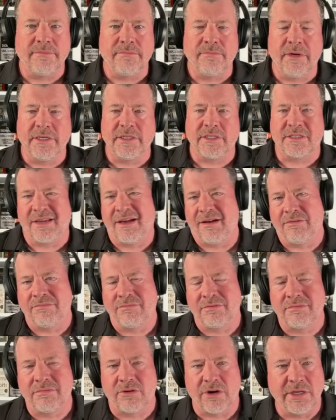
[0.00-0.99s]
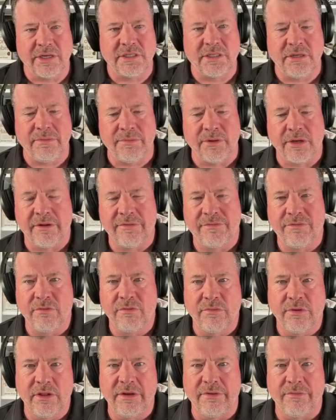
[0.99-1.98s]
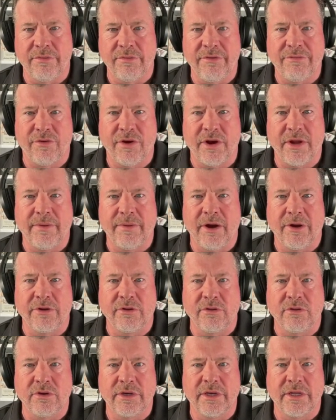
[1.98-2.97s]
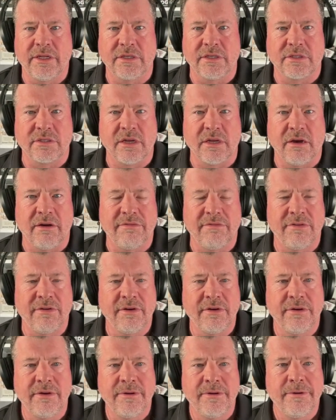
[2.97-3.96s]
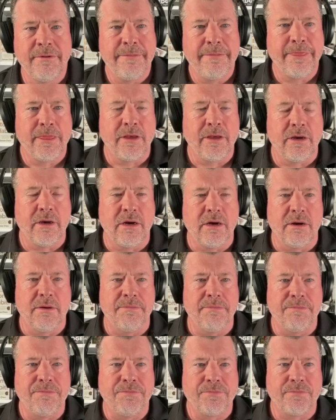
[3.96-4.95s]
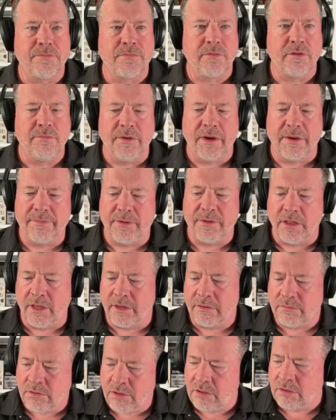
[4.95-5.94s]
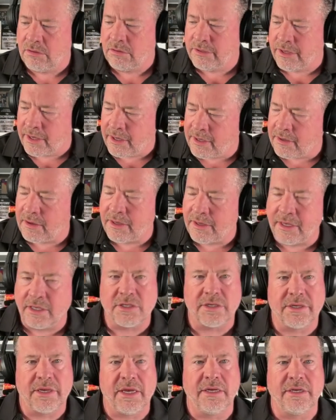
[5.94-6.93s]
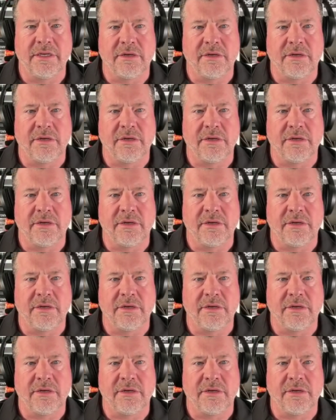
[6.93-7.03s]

Might sound crazy, but if you really reframe how you're looking at stuff, you might be like, well, okay, I guess I can